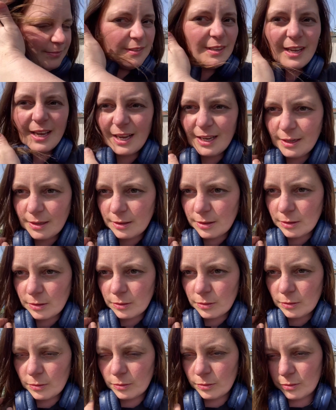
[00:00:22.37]

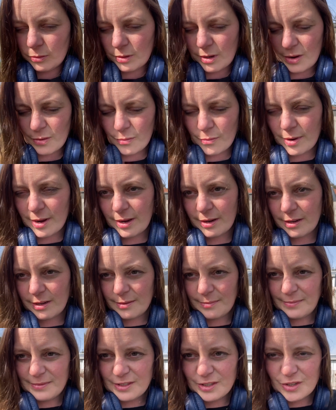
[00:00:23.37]
Hello,
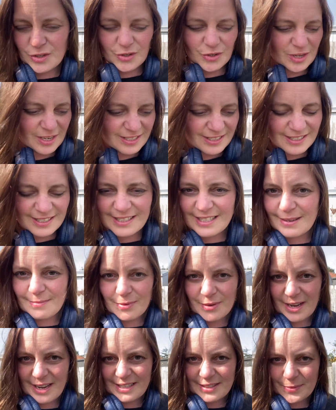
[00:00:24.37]
welcome to Simple
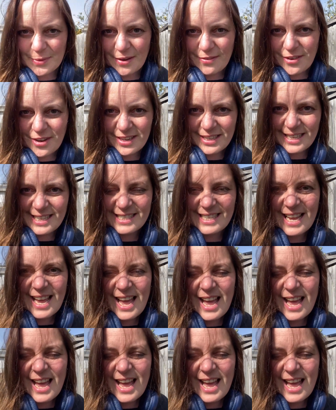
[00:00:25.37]
Housewife Ideas.